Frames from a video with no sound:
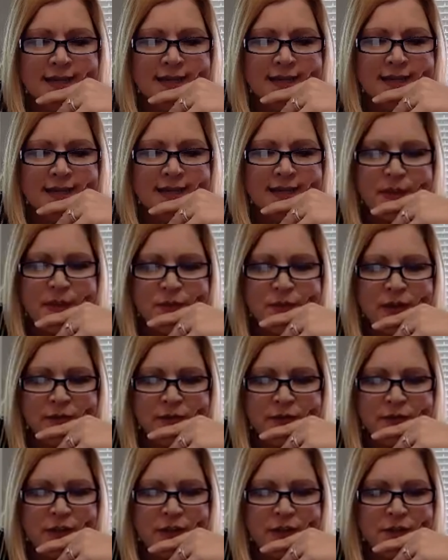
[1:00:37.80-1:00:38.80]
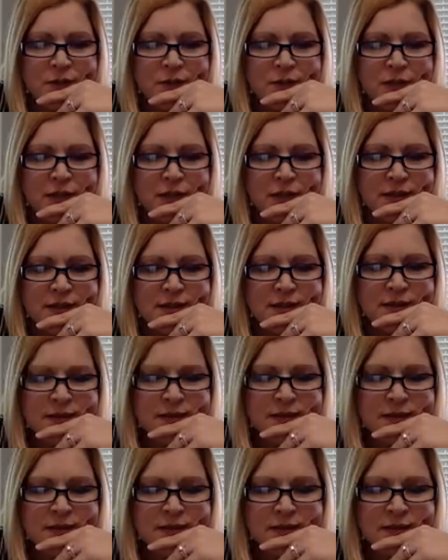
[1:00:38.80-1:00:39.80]
first because
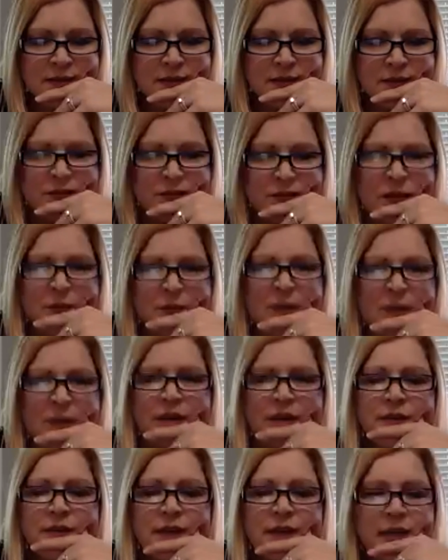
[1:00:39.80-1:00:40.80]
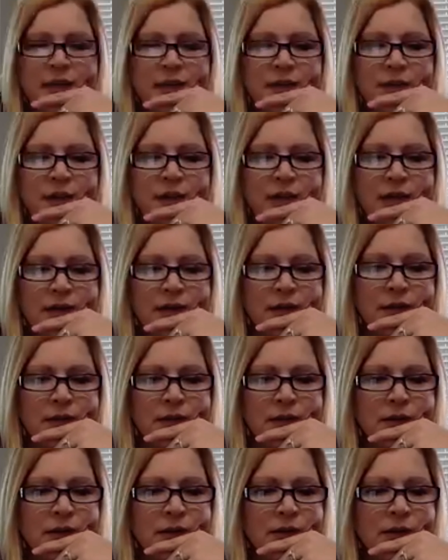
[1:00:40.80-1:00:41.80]
where am I going to find you at?
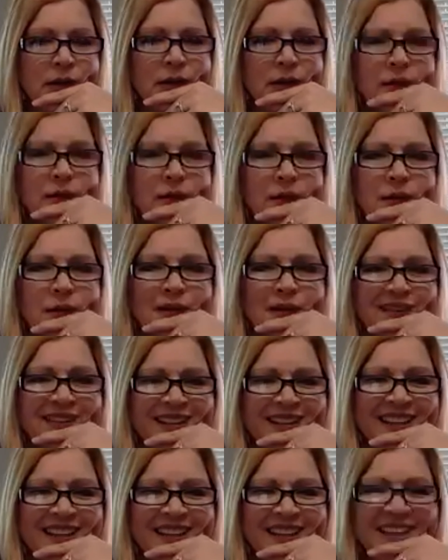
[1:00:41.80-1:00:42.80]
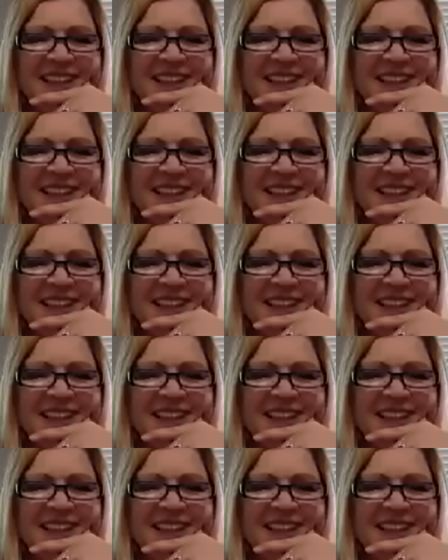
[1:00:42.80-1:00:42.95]
Okay. should be